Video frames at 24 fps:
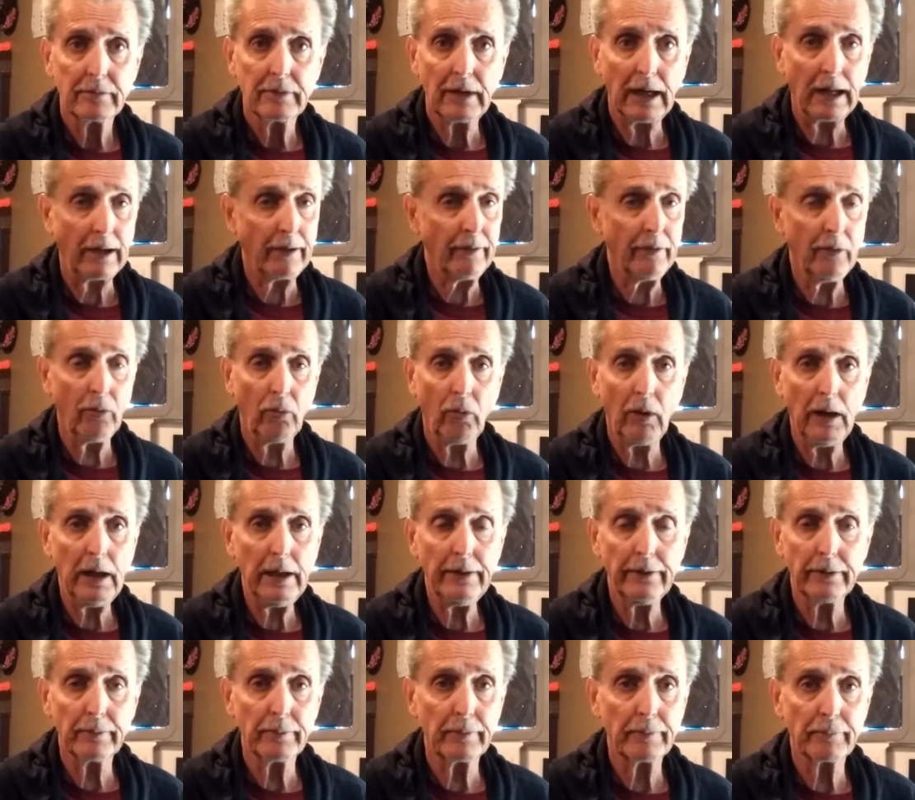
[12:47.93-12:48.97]
I don't know
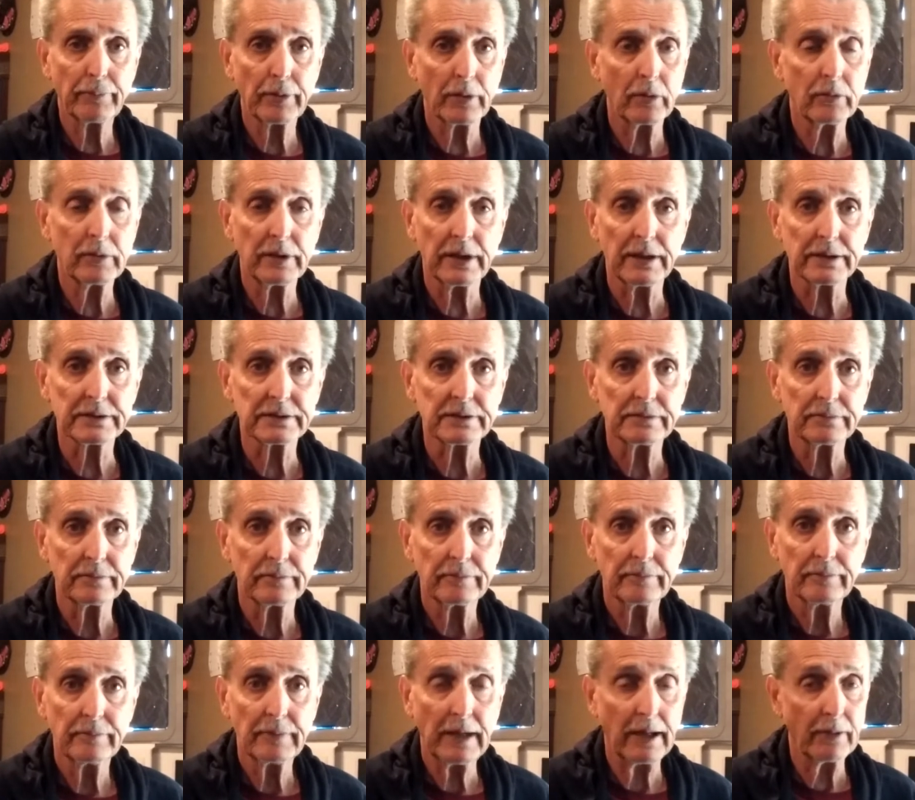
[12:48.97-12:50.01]
why they were protesting.
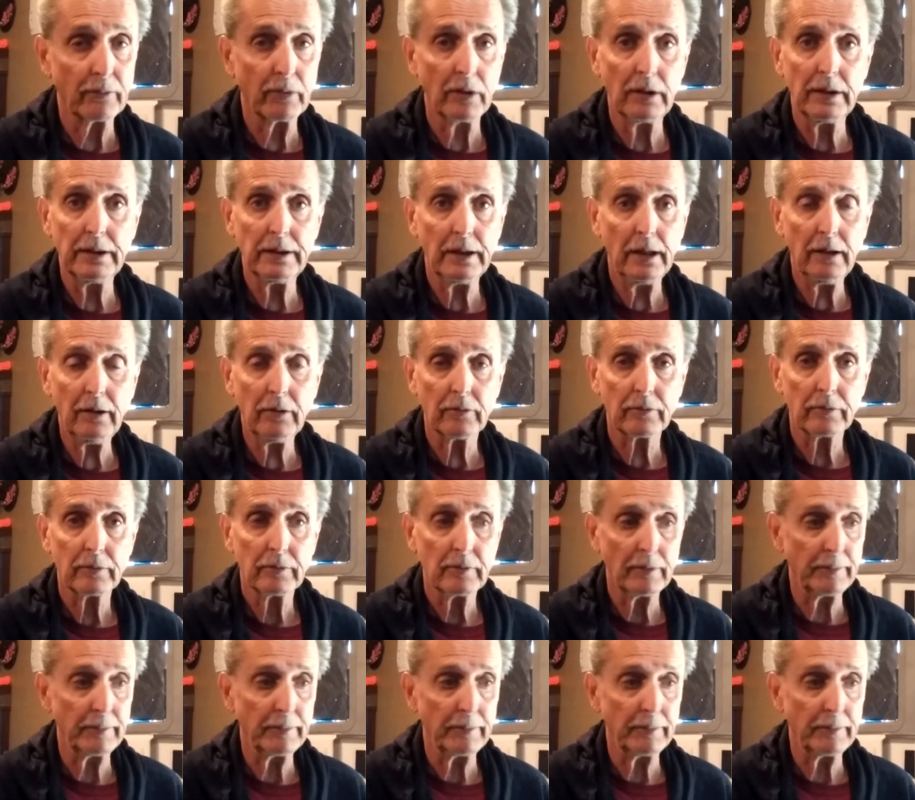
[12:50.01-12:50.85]
I really don't.